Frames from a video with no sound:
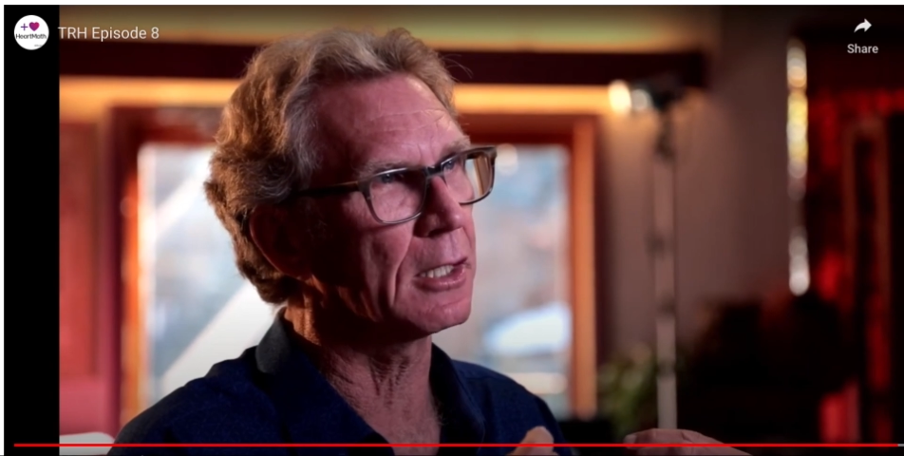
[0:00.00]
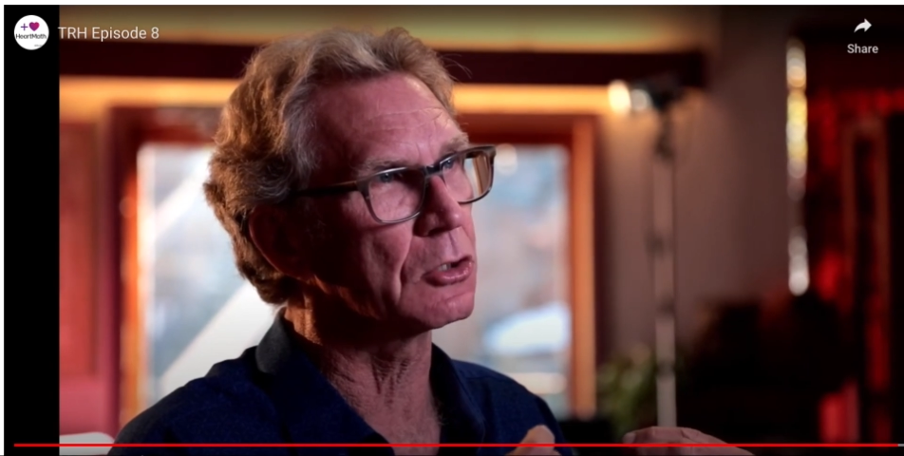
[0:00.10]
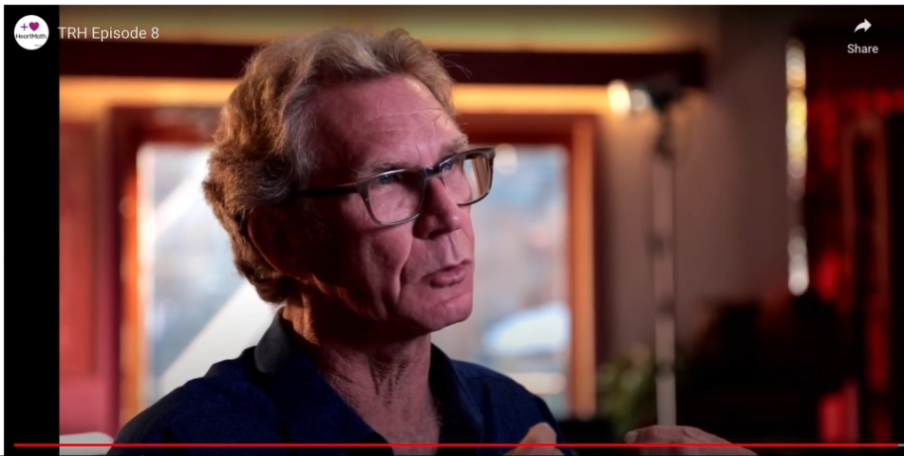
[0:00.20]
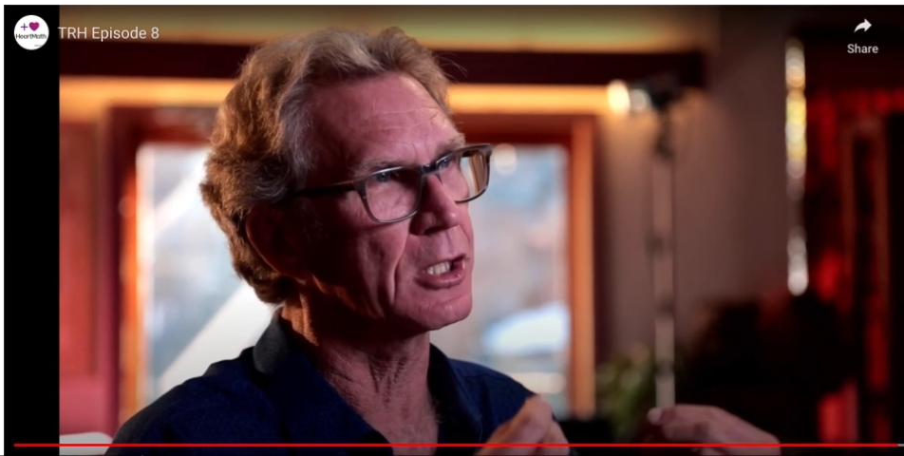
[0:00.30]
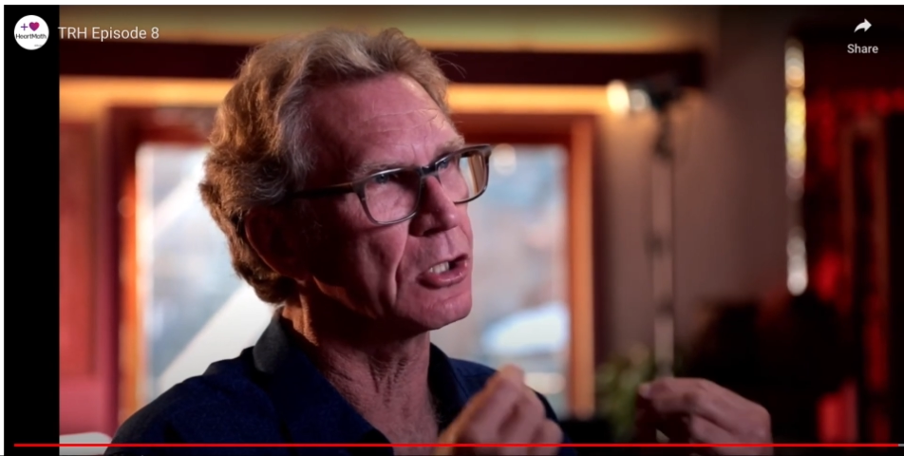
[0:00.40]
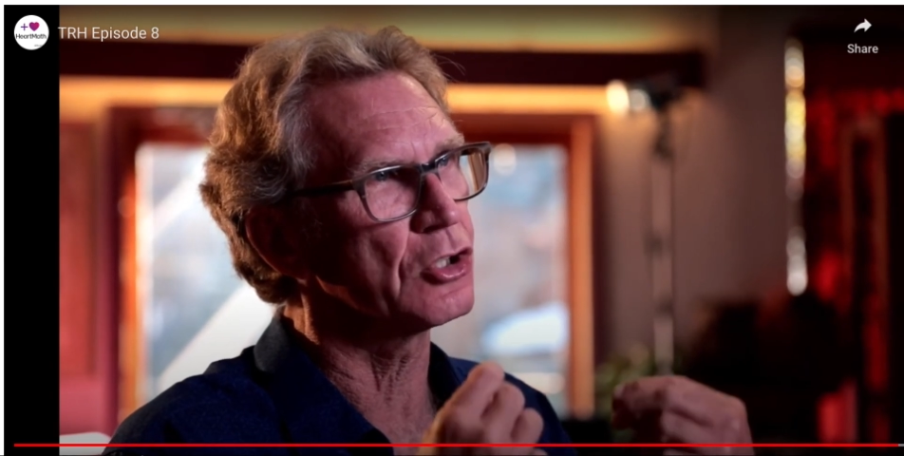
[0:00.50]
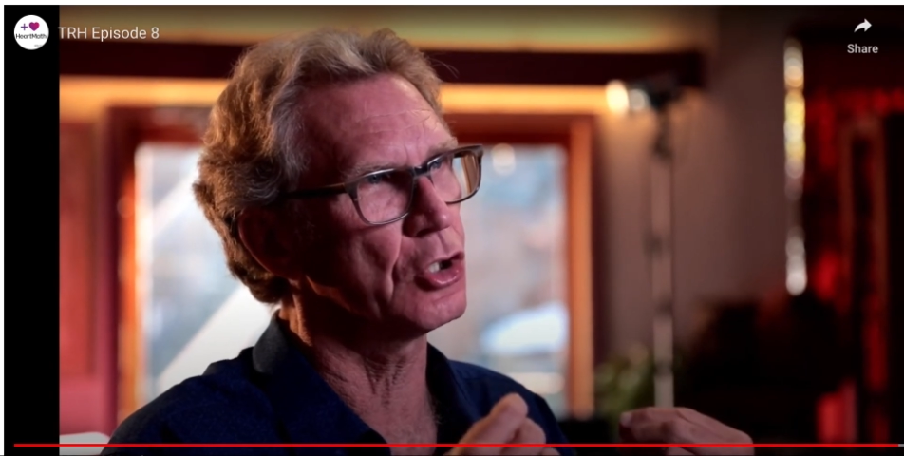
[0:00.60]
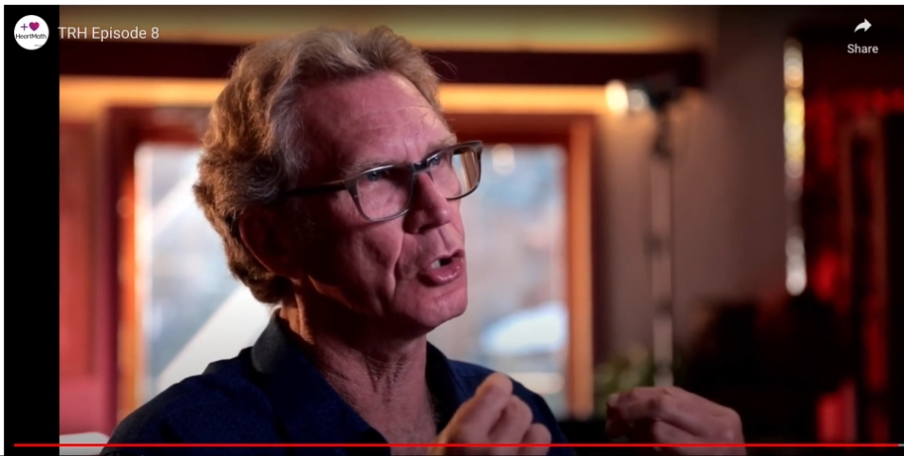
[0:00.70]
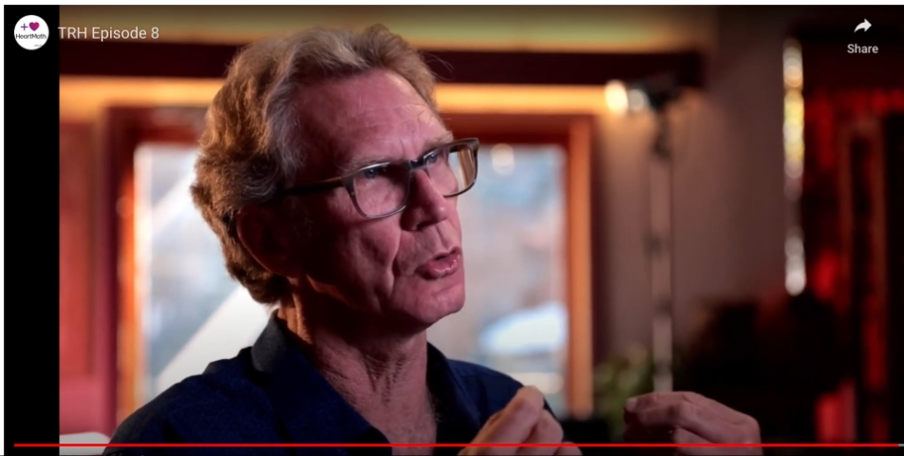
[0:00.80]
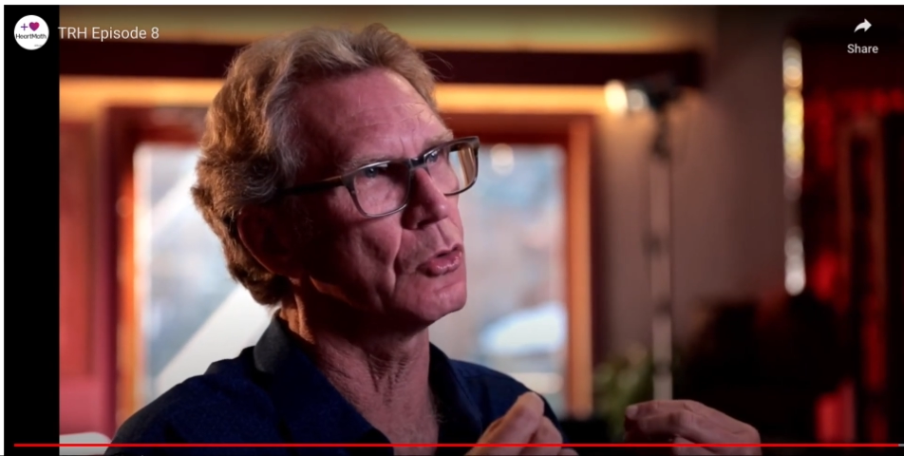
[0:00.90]
because we can
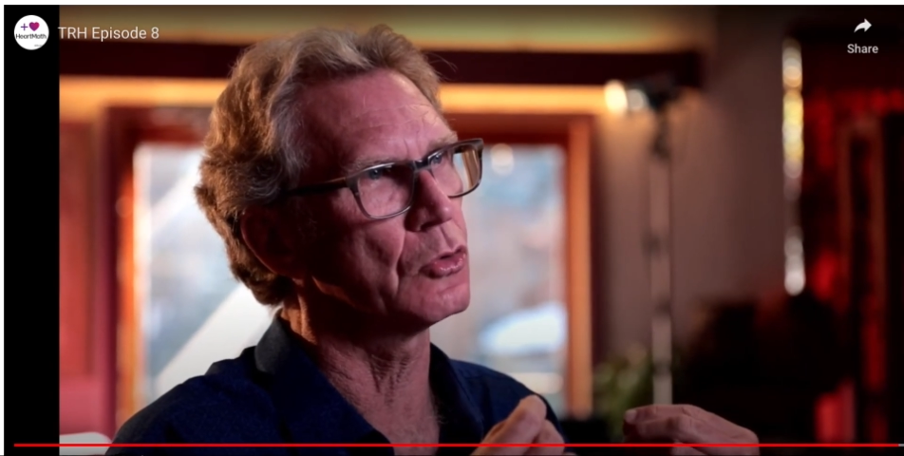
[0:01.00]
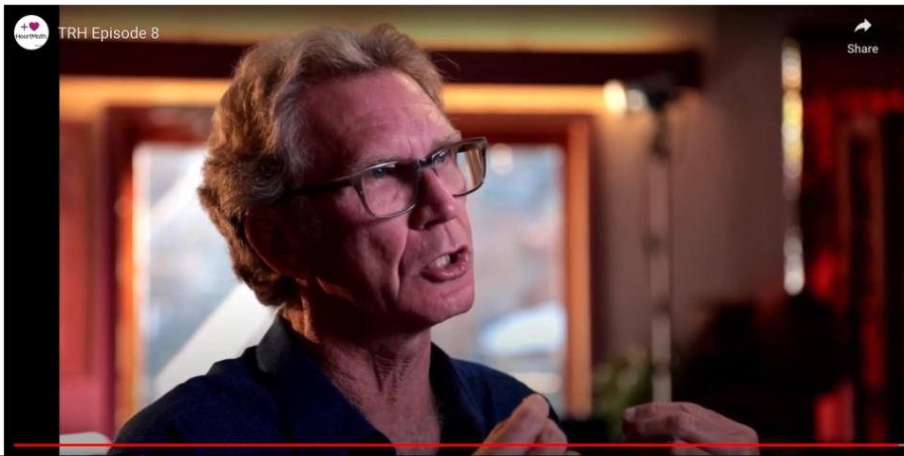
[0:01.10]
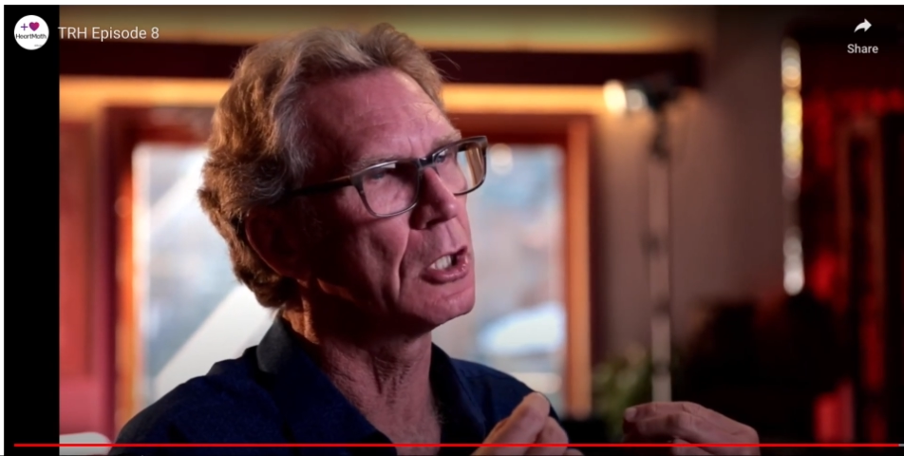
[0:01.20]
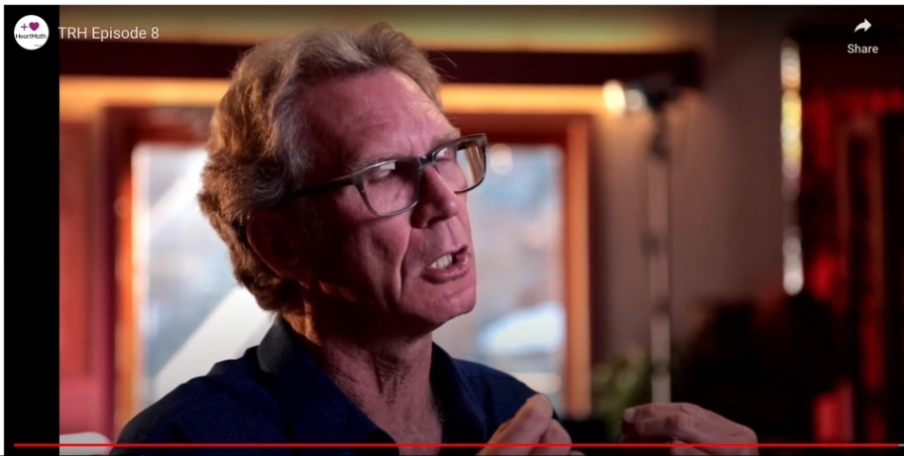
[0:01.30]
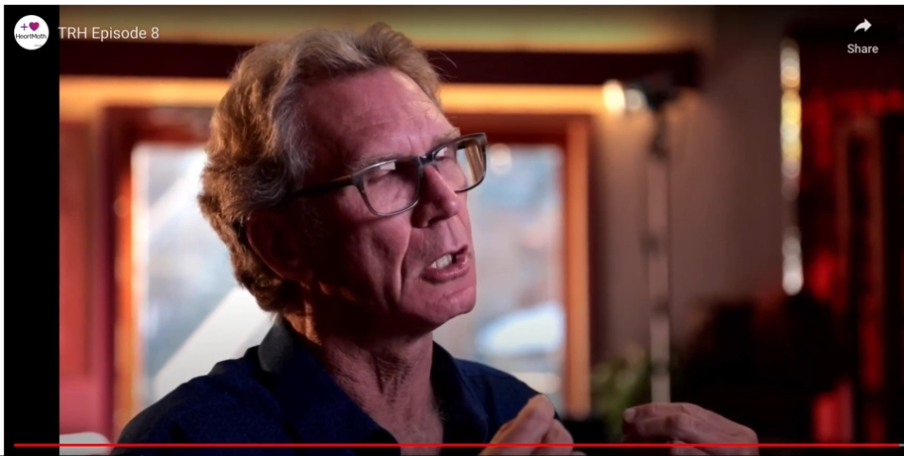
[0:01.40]
choose